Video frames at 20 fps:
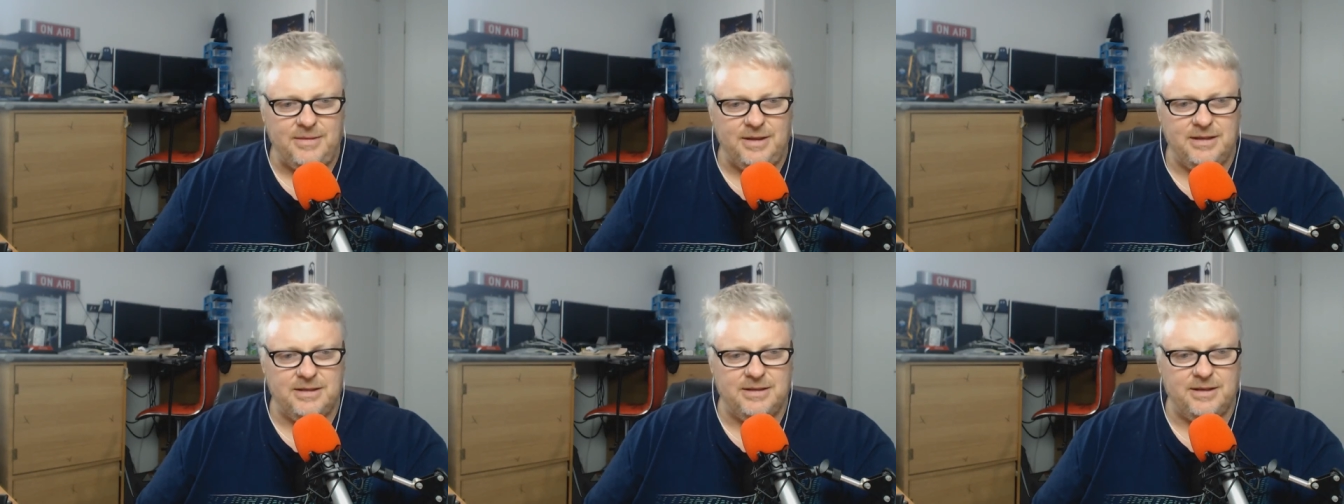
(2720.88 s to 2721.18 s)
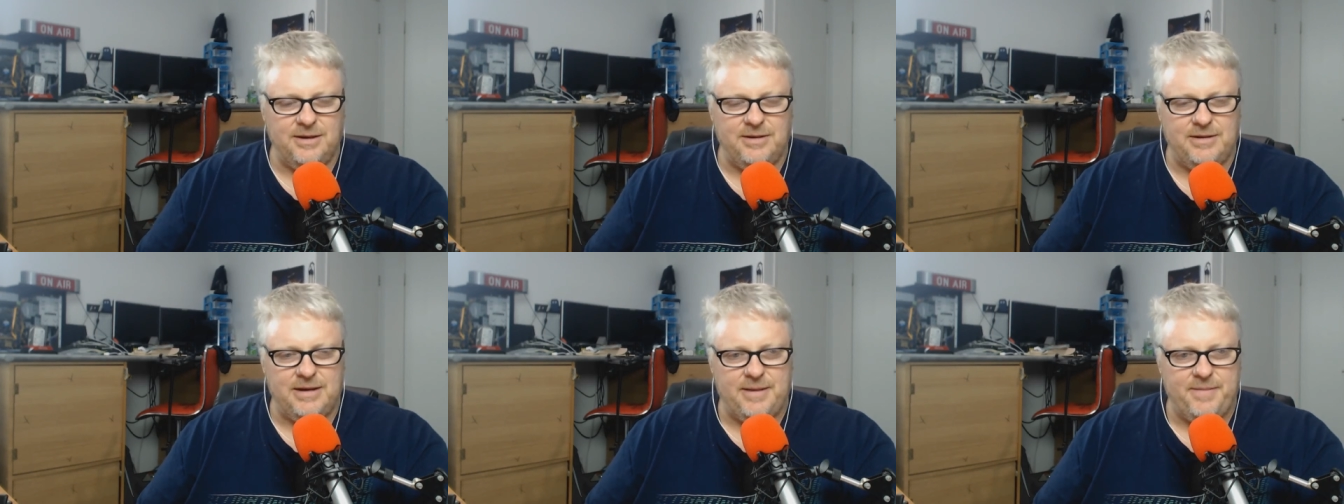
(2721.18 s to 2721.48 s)

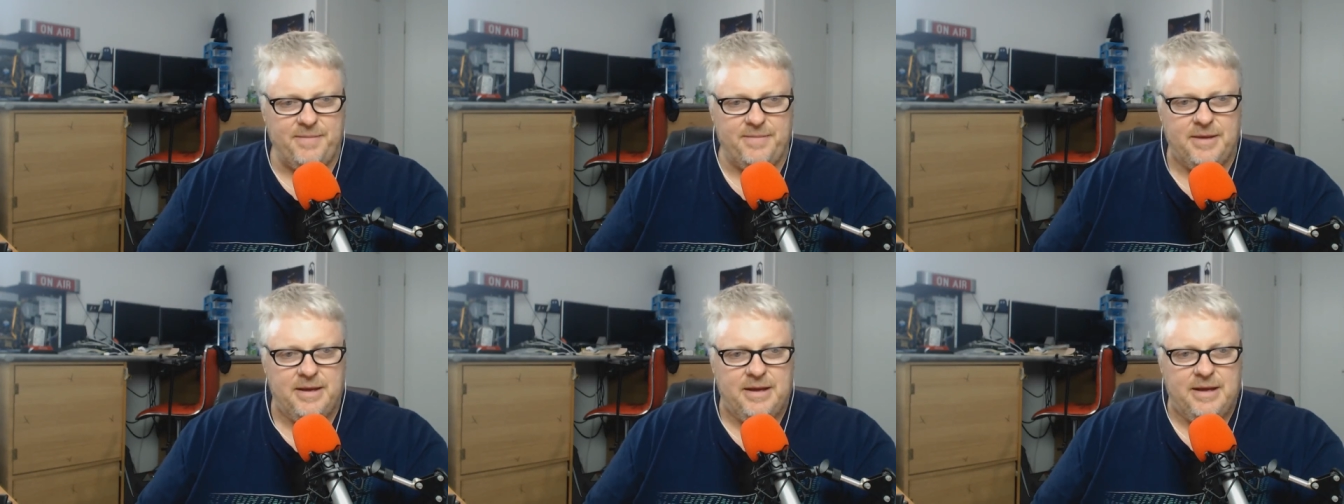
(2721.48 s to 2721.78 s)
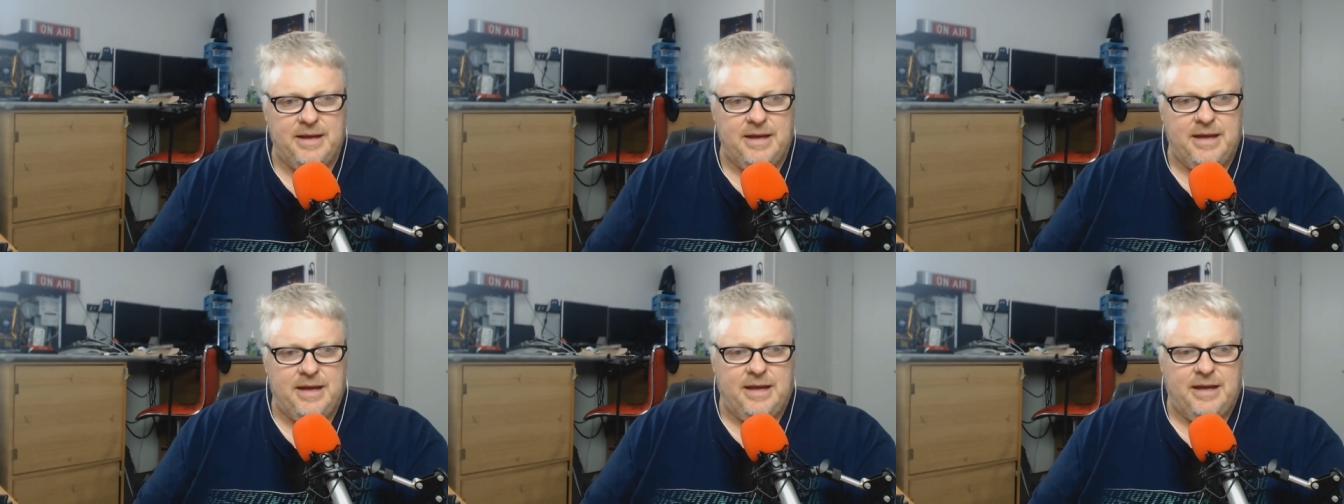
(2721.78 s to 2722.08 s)
So um,
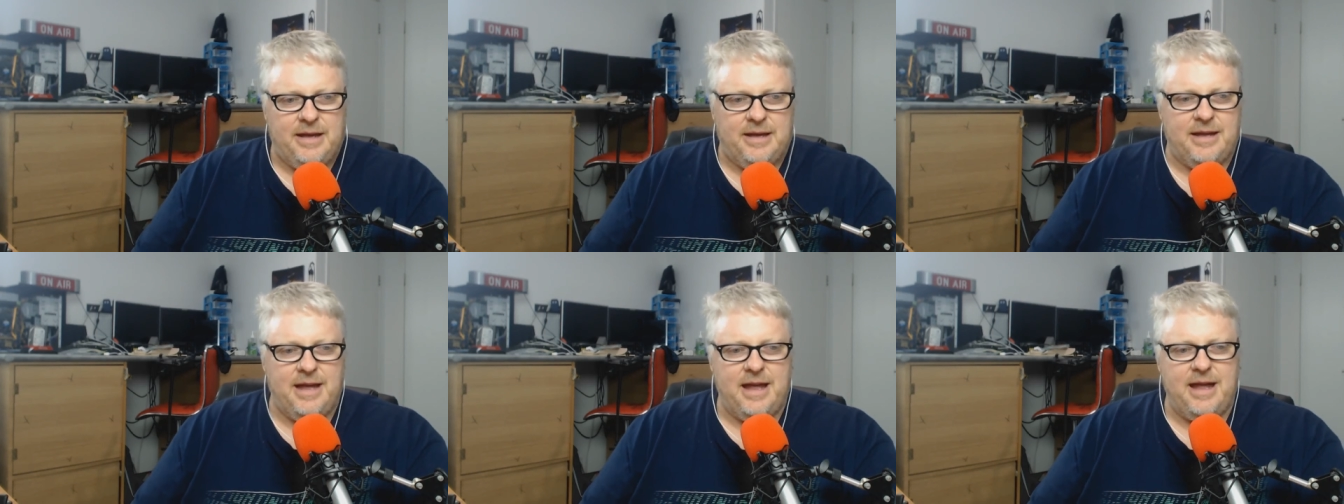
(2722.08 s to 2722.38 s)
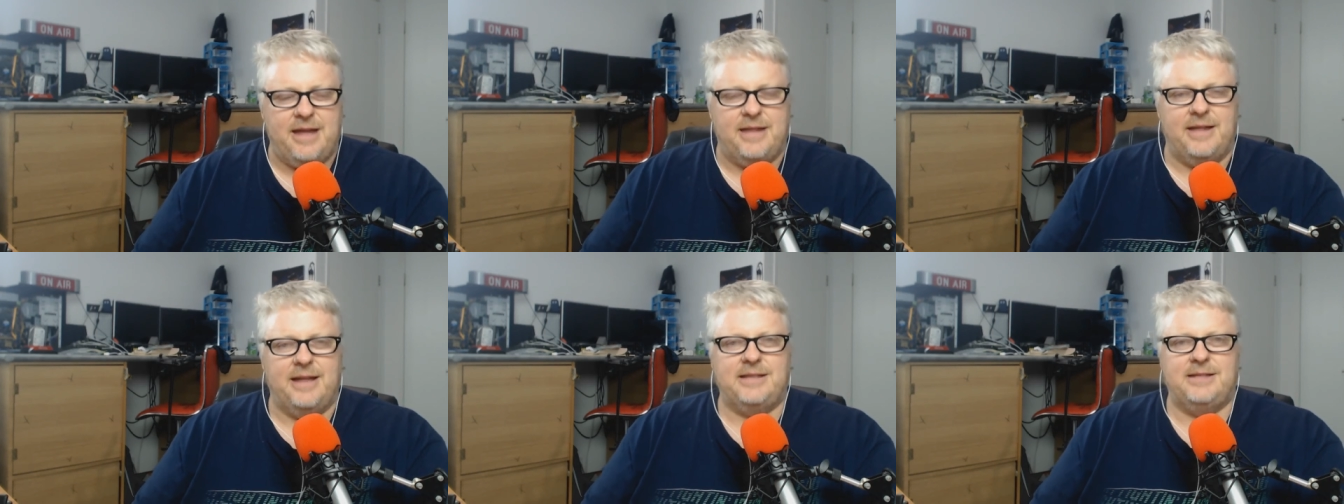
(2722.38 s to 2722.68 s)

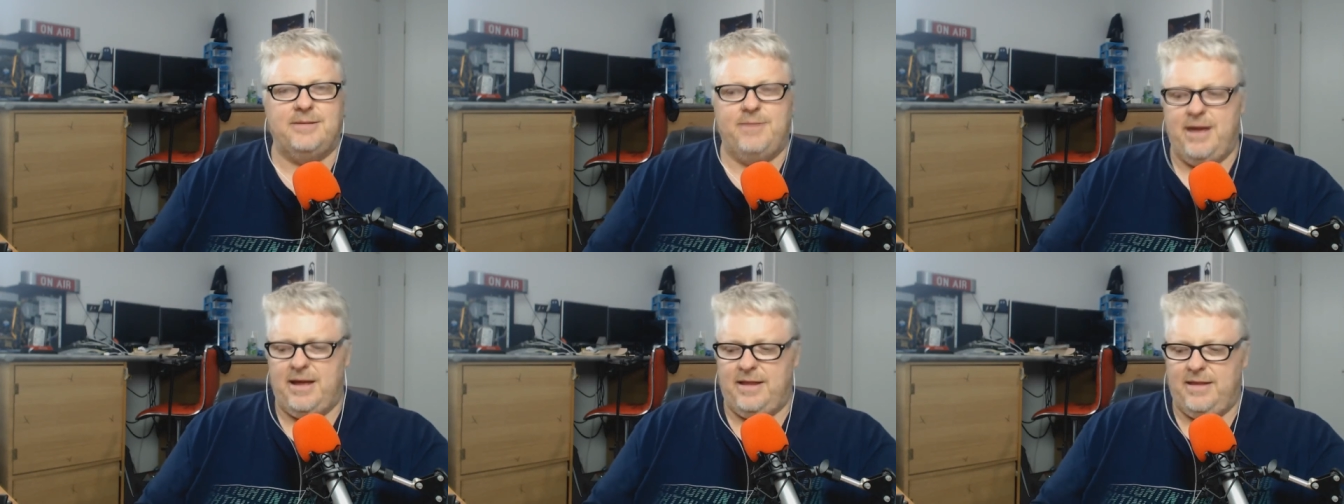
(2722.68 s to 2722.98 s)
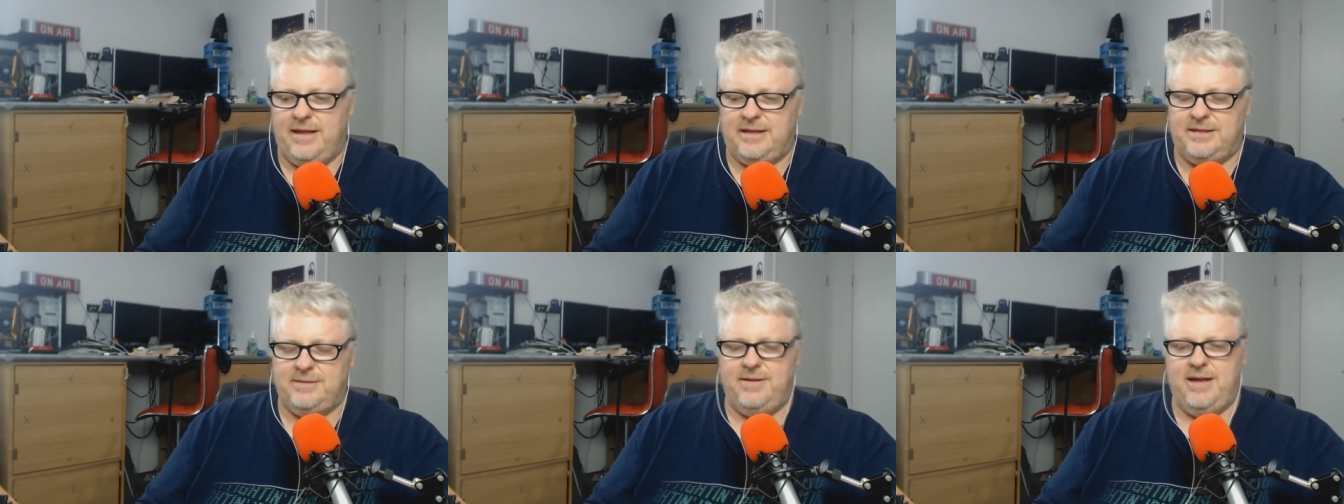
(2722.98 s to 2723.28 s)
yeah, that's about
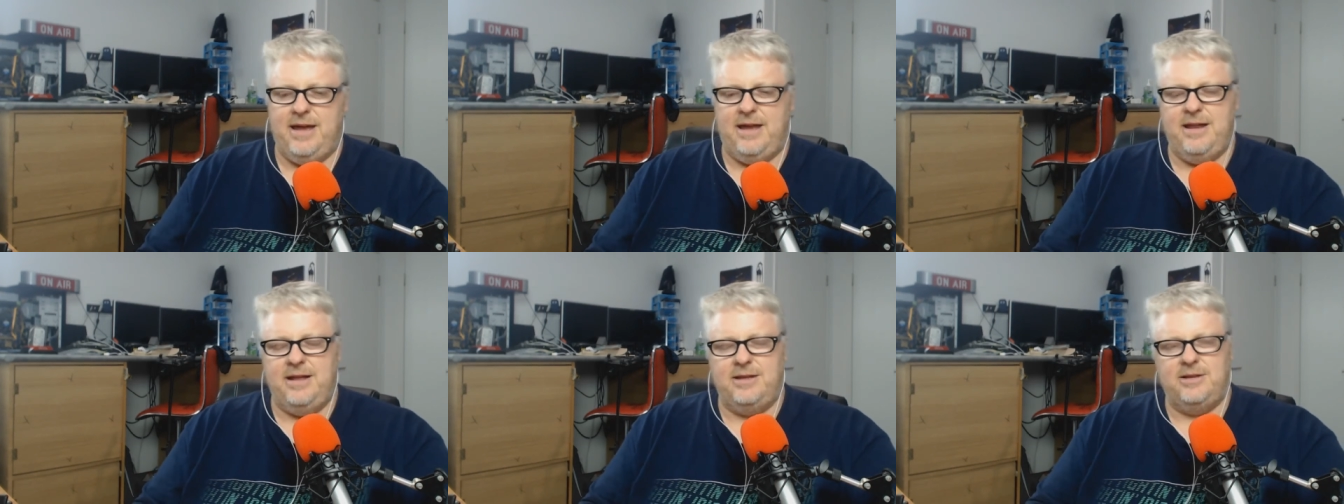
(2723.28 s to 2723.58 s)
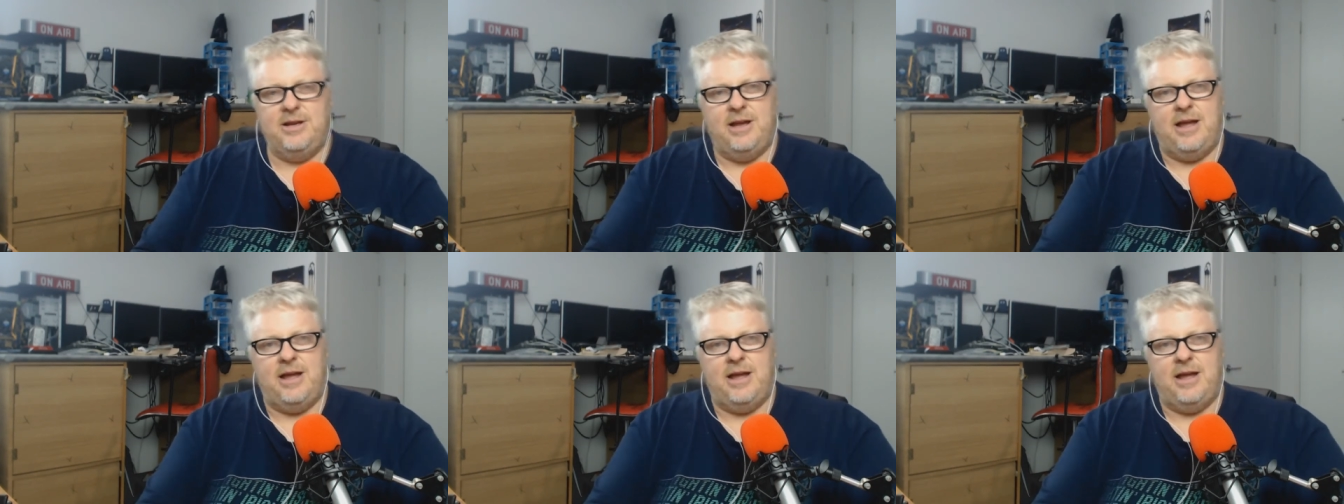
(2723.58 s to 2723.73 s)
that's about it.